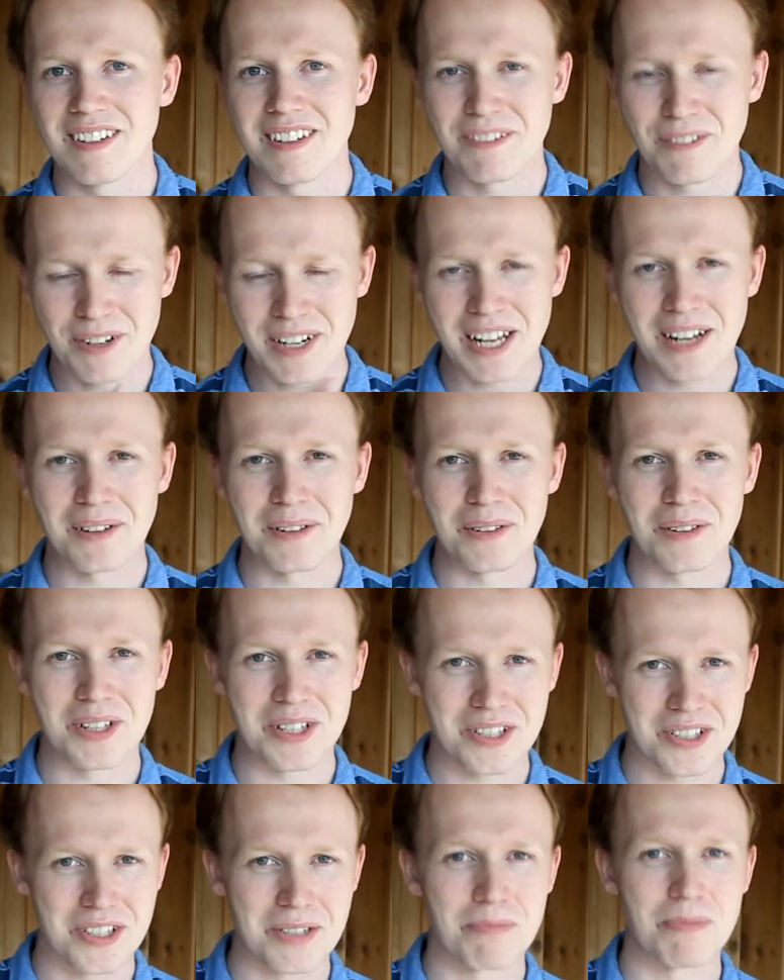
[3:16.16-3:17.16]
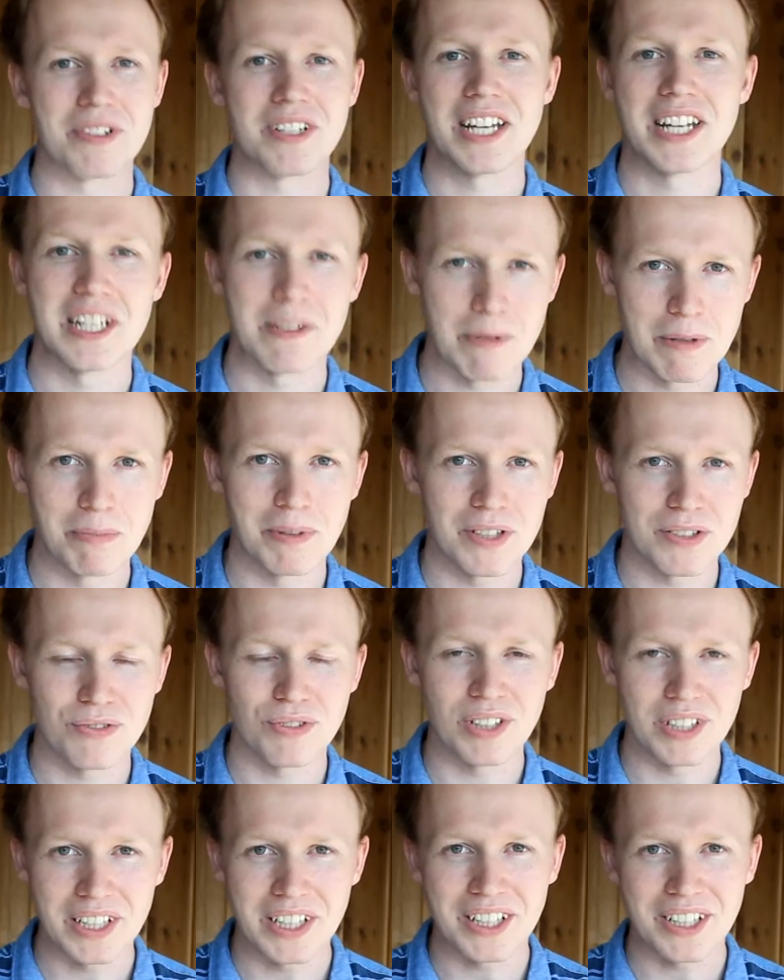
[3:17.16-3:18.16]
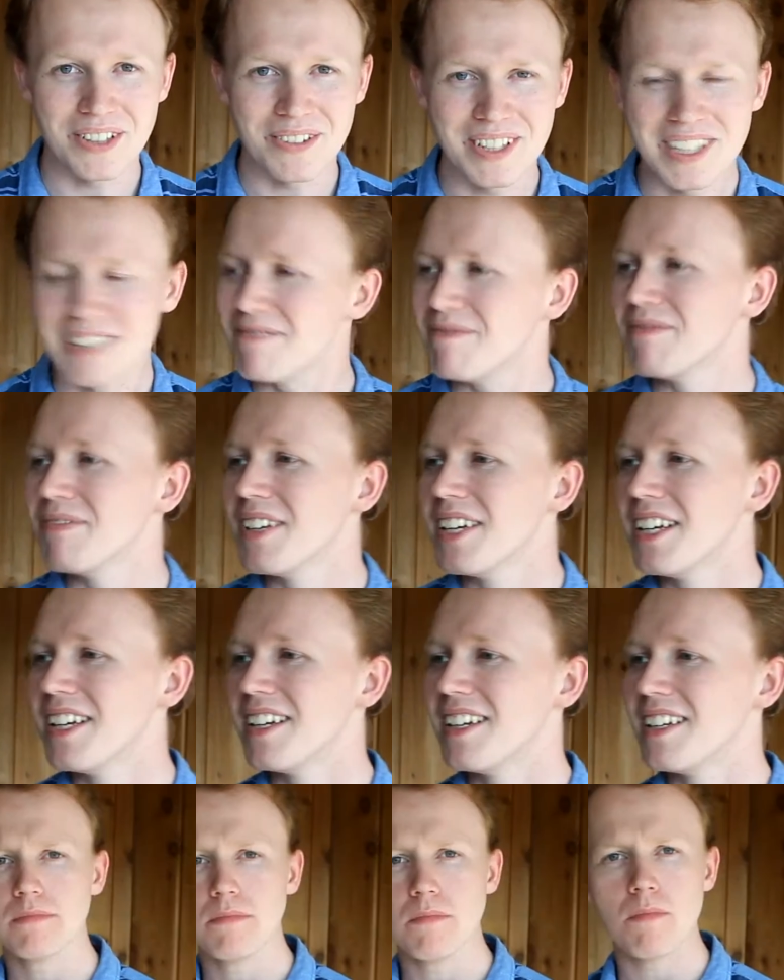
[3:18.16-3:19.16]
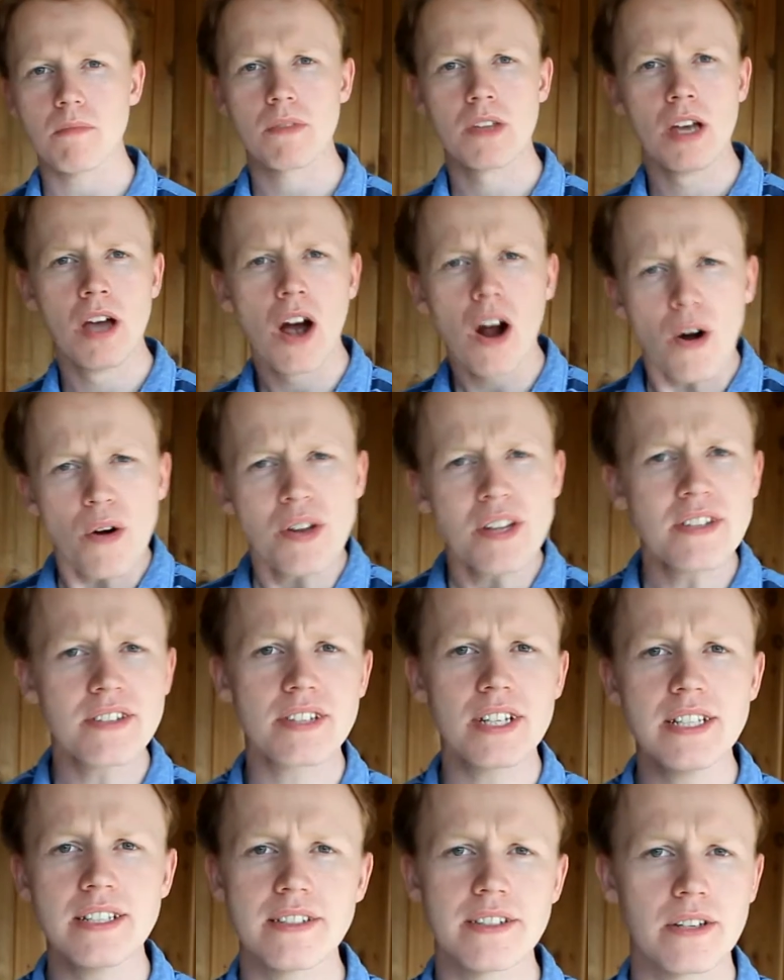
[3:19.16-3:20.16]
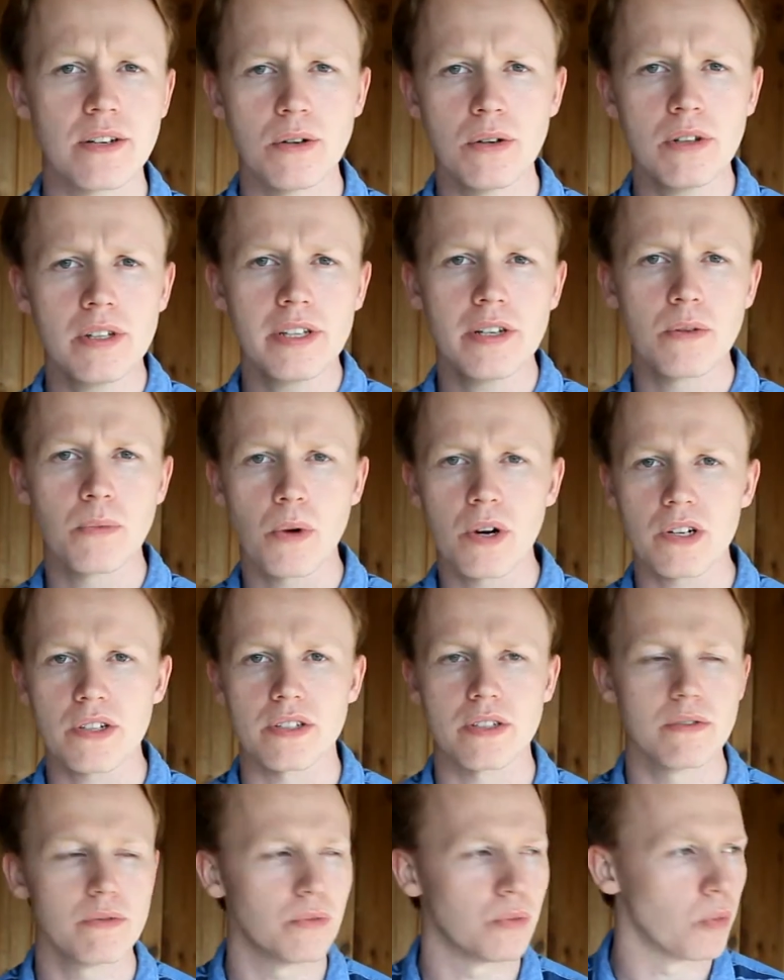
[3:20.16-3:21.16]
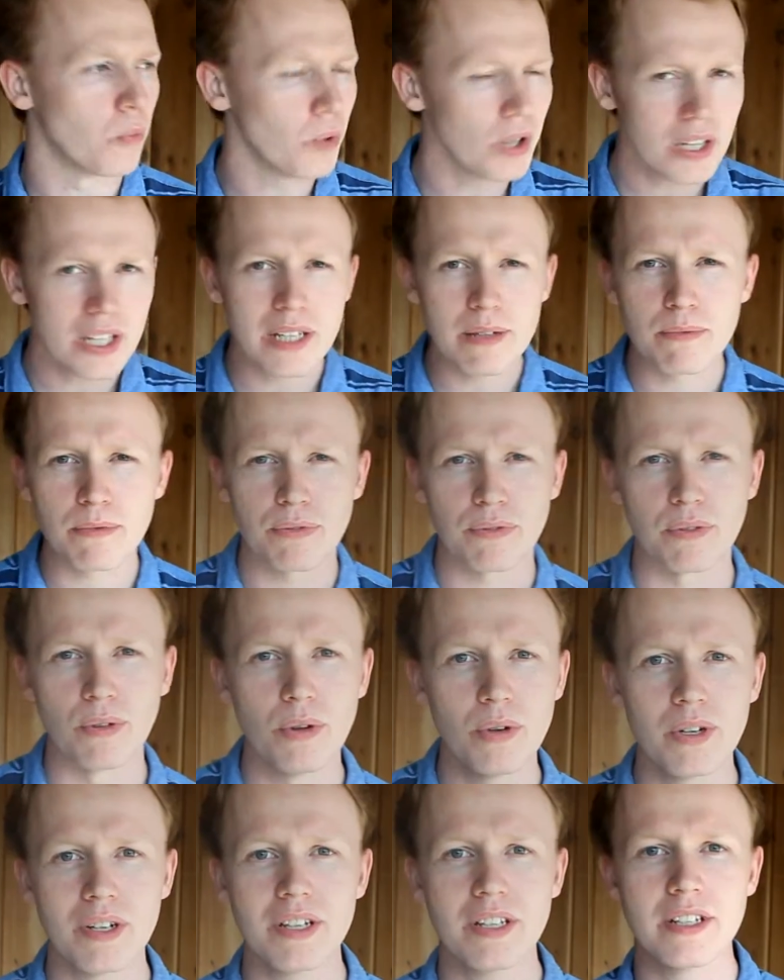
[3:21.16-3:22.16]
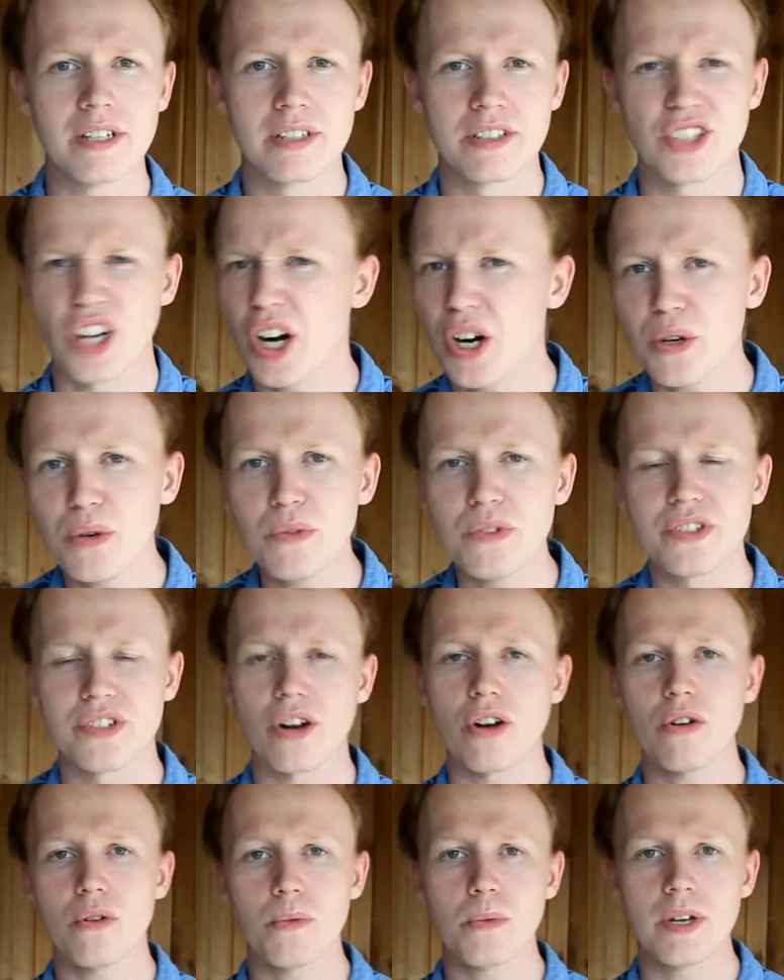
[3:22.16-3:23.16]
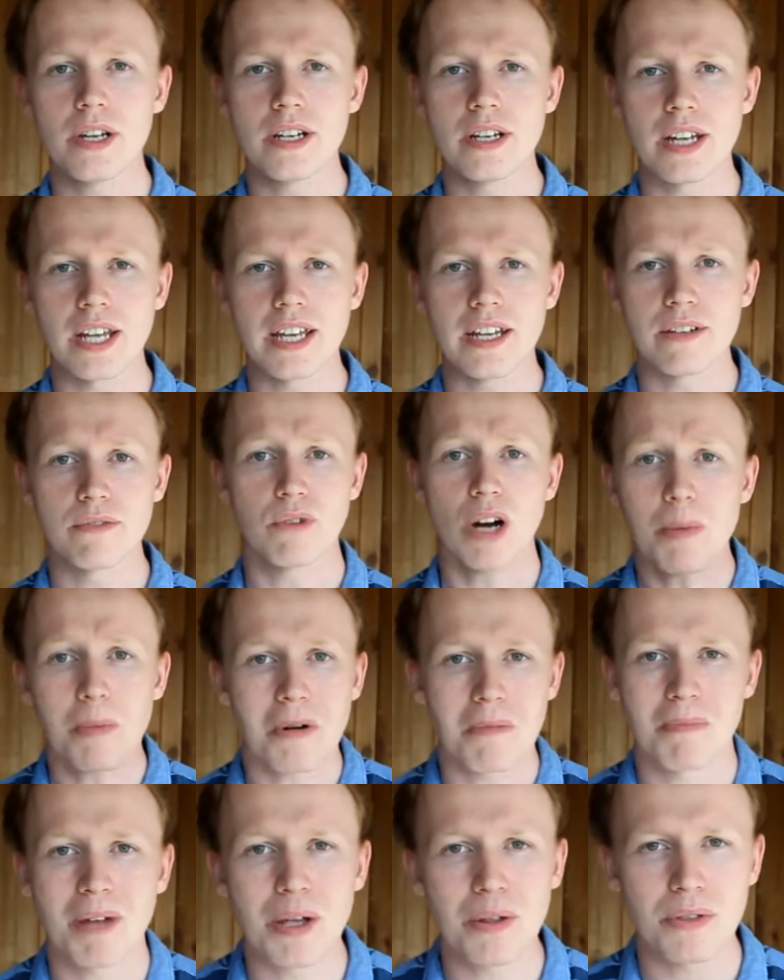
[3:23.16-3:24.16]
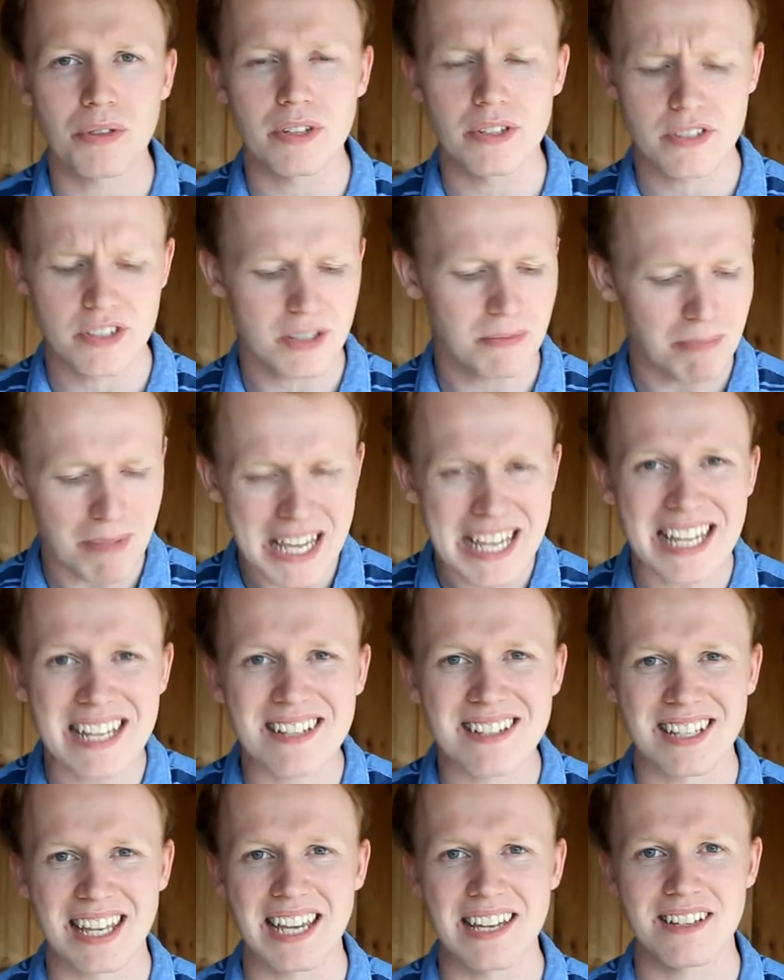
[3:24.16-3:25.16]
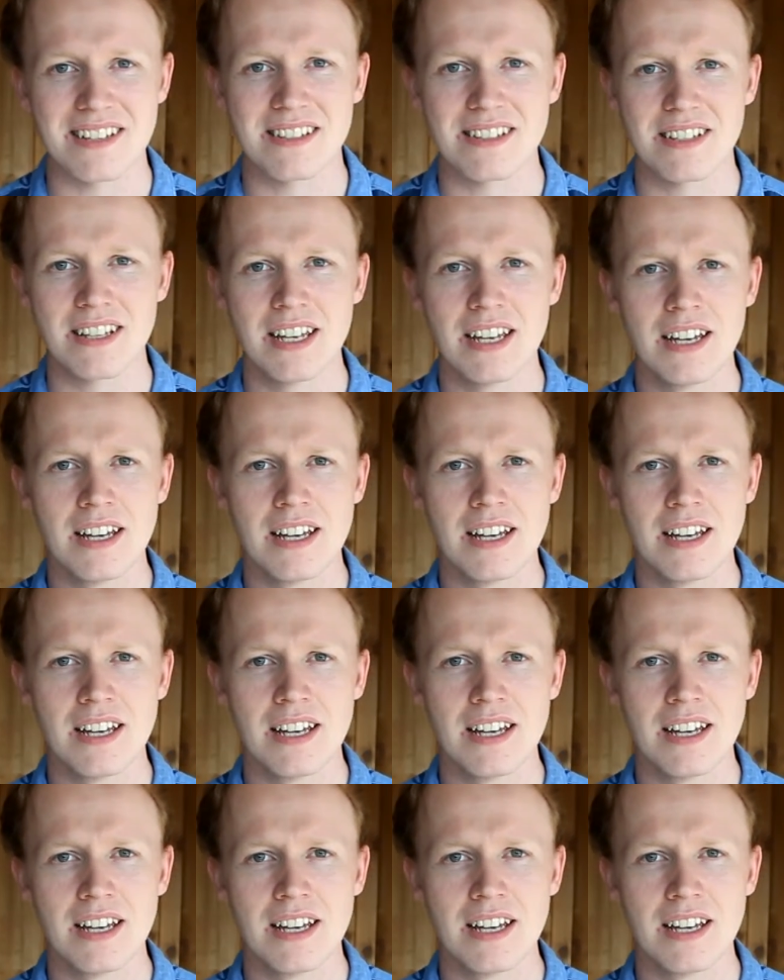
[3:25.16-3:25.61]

for now, let's just pretend to be blissfully ignorant. Hardin cites the earlier works of William Floyd, Charles Darwin, and Robert Malthus to make his case,